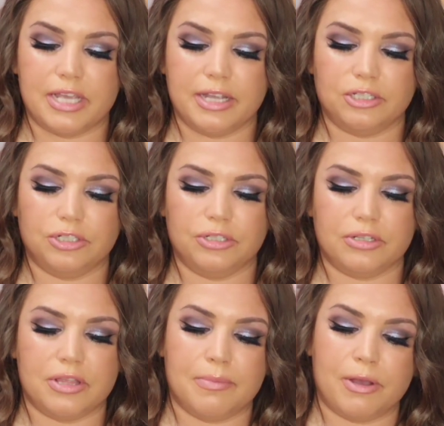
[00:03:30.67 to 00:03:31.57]

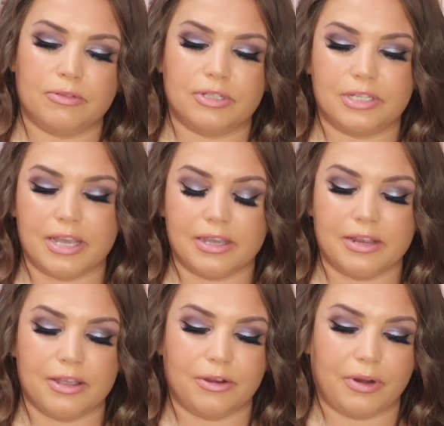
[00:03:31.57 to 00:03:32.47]
textures in the most
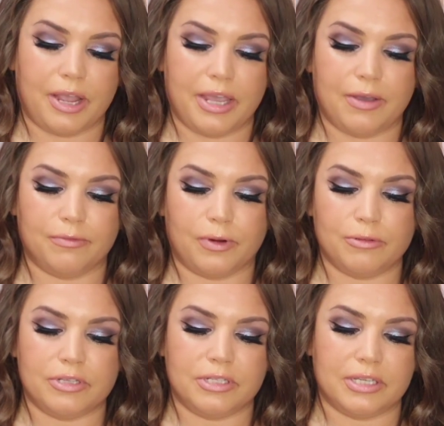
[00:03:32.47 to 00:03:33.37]
decadent array of
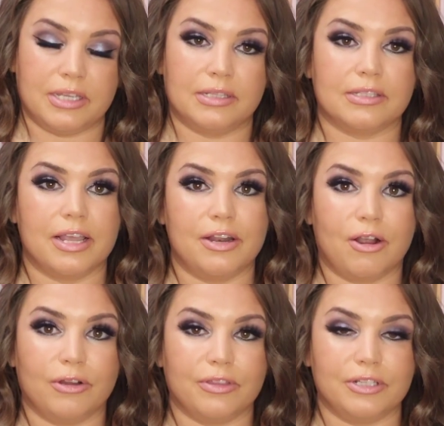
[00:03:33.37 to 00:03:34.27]
rosy tints
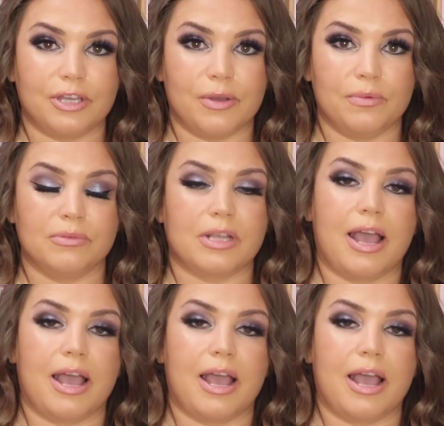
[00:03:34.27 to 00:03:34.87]
and earthy tones.